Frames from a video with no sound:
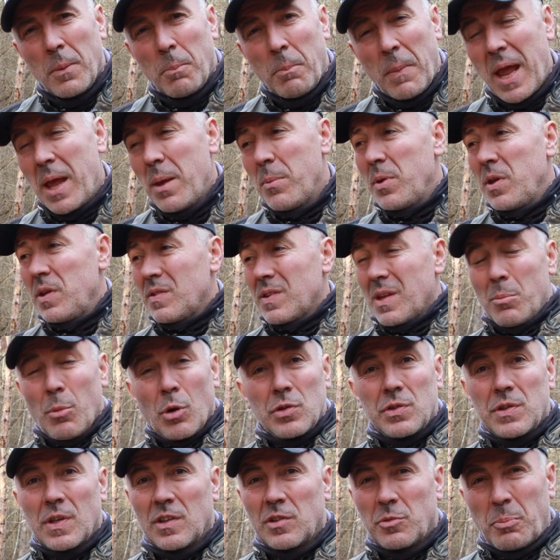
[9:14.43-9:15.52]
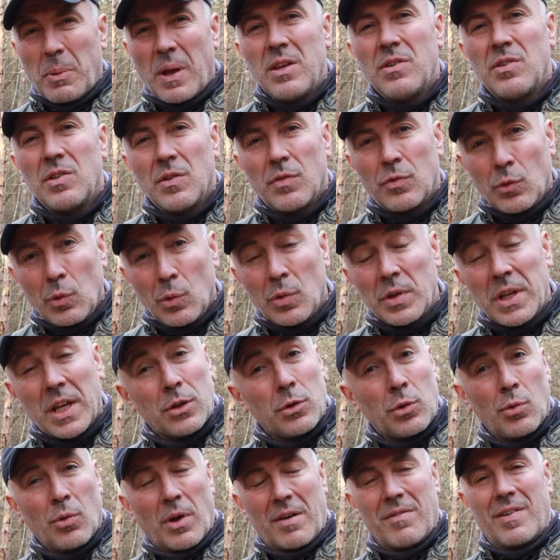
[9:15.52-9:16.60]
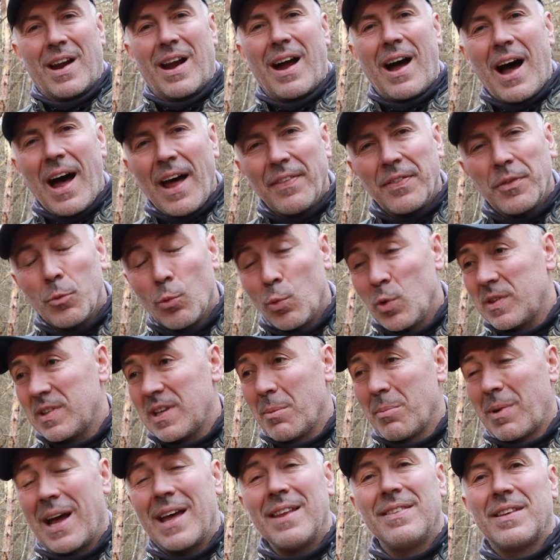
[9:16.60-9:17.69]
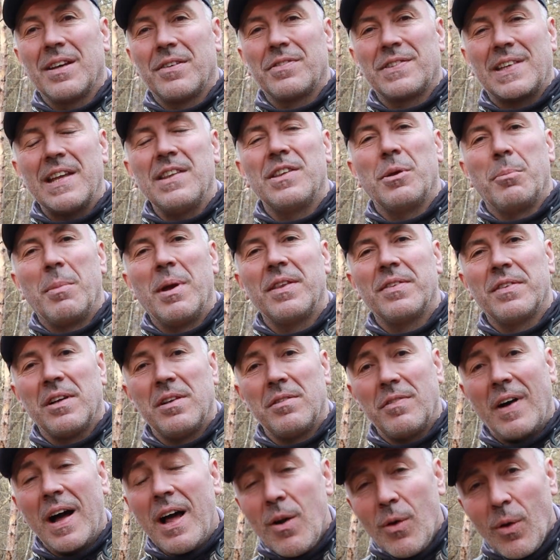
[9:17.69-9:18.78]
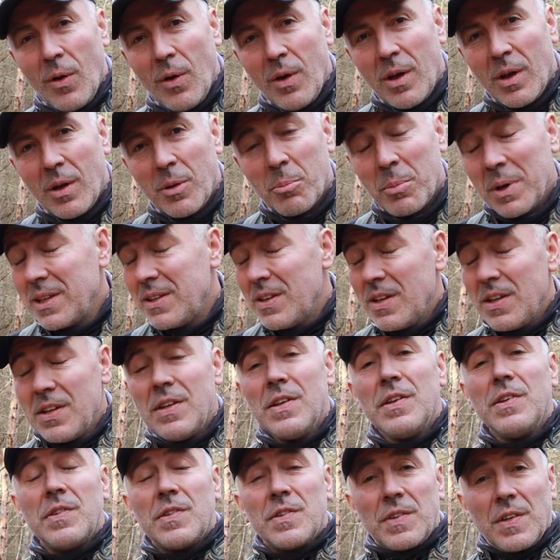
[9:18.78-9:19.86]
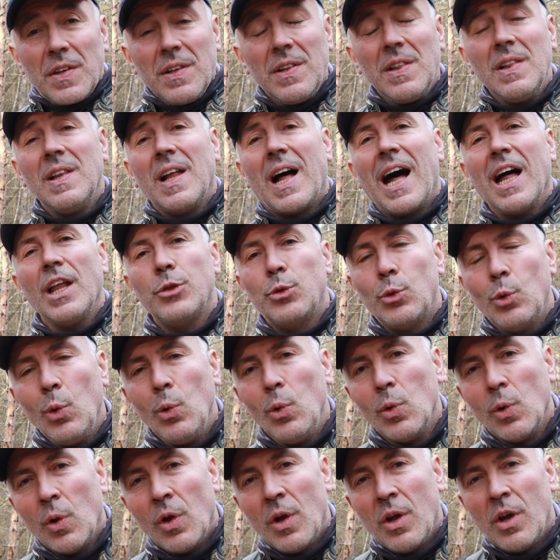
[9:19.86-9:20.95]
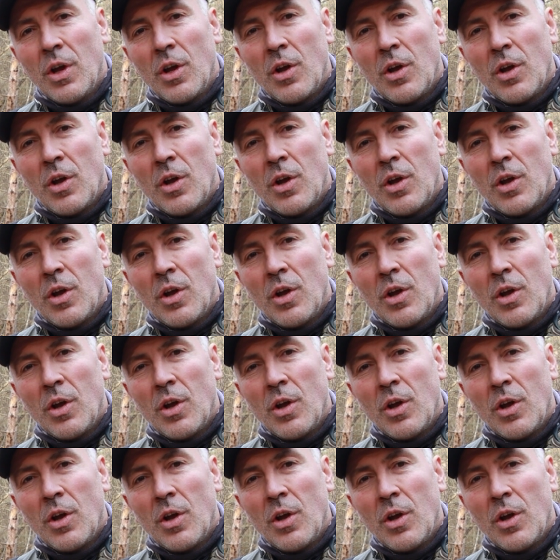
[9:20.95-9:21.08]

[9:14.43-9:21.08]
Maybe it's the most expensive tool that you ever had with some kind of sentimental value, but it is still a tool.